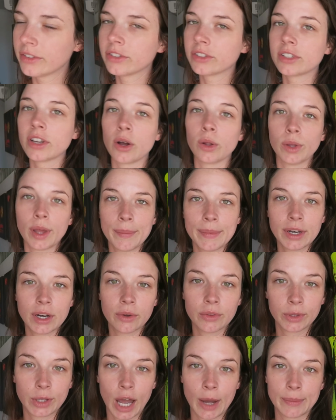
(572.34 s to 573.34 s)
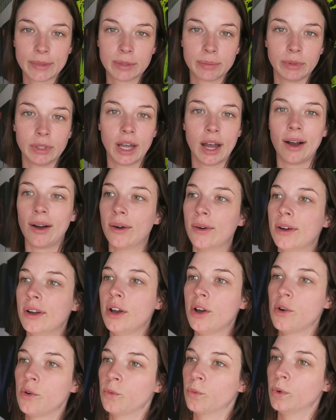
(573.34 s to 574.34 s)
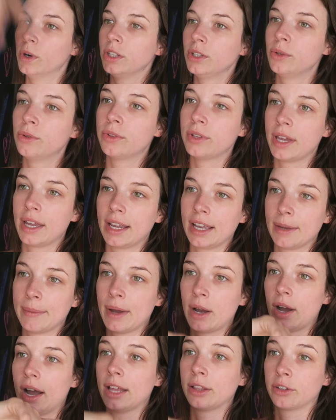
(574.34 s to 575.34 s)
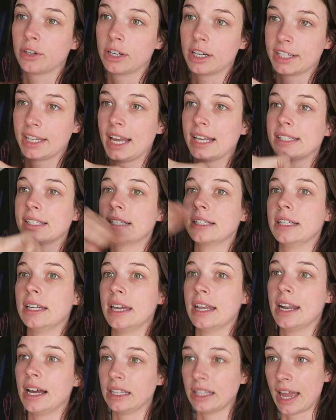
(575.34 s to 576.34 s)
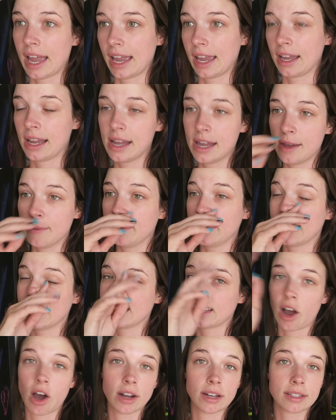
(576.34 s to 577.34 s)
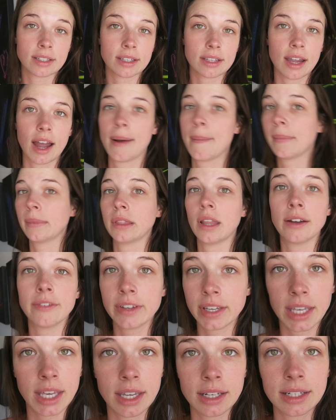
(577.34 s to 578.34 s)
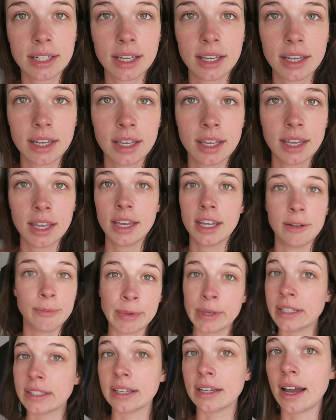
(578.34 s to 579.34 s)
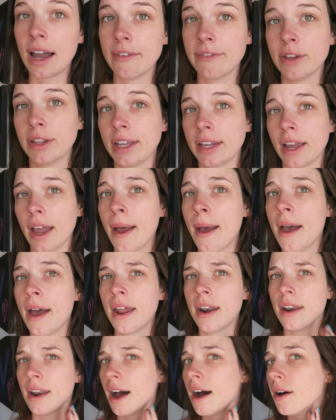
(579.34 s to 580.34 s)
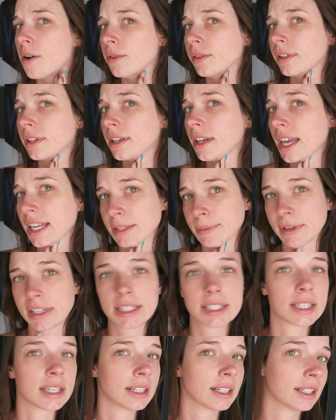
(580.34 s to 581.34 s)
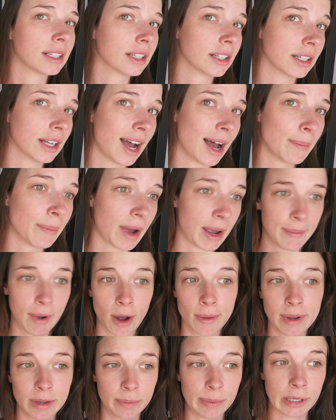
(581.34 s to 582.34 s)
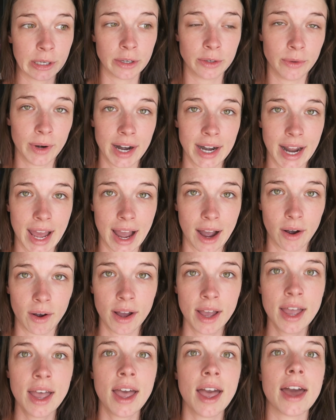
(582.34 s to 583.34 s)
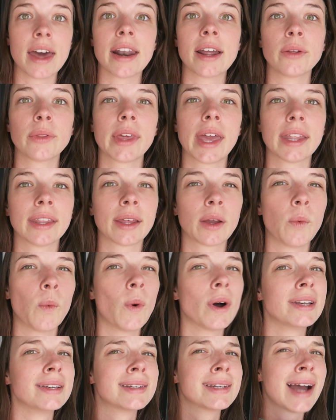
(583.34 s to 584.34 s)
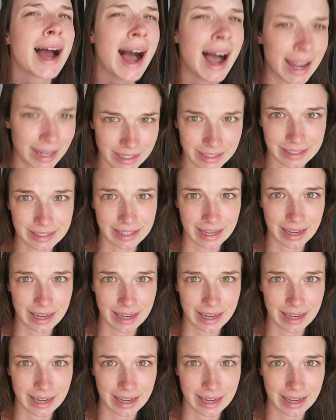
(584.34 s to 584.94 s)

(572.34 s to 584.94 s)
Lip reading: So let me know in the comments below what you think about hyaluronic acid in LA, because honestly, I'm loving it in Ibiza. I feel like not only has my skin cleared up, I'm on my period right now, and I only have like one tiny